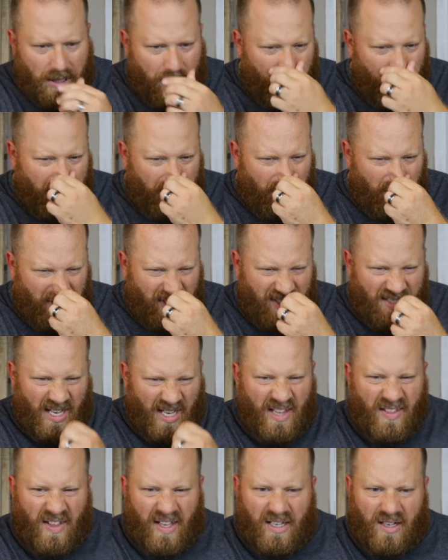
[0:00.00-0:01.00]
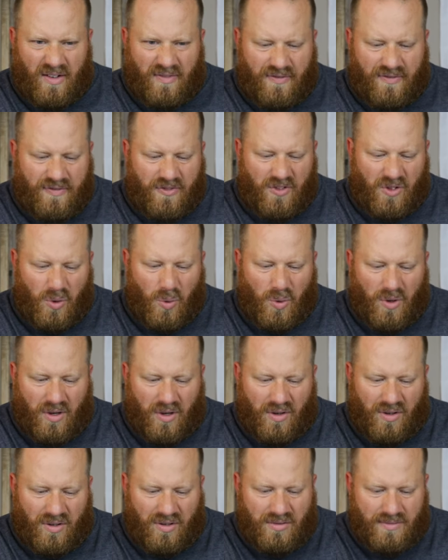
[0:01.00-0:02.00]
I almost want to say like a
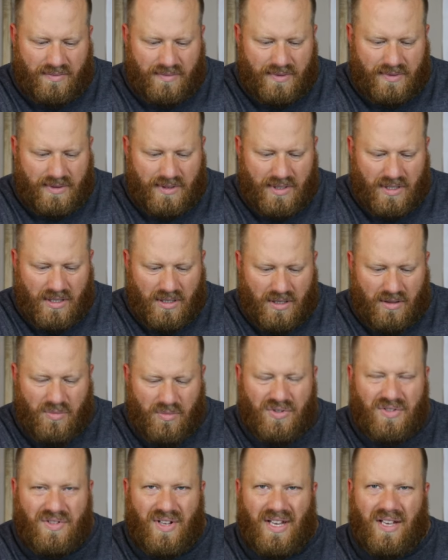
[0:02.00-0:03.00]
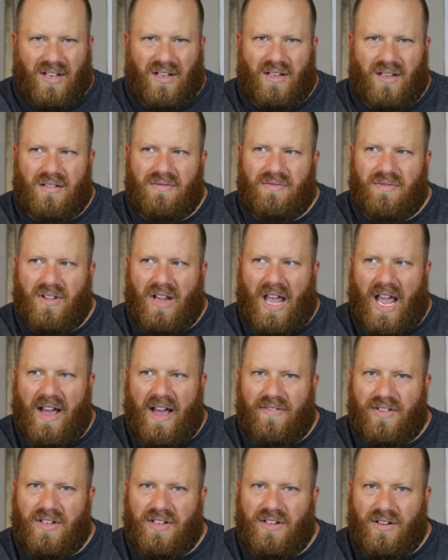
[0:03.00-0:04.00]
floral, almost like a
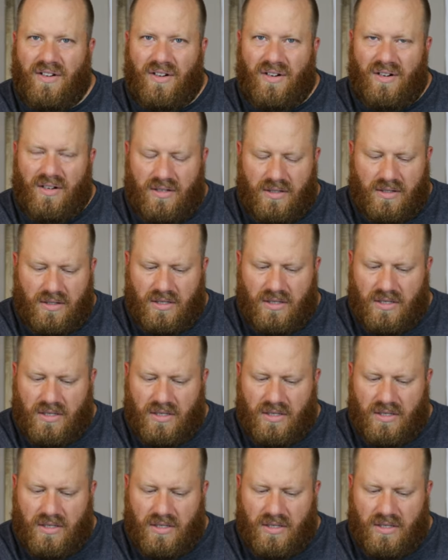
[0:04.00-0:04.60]
lavender.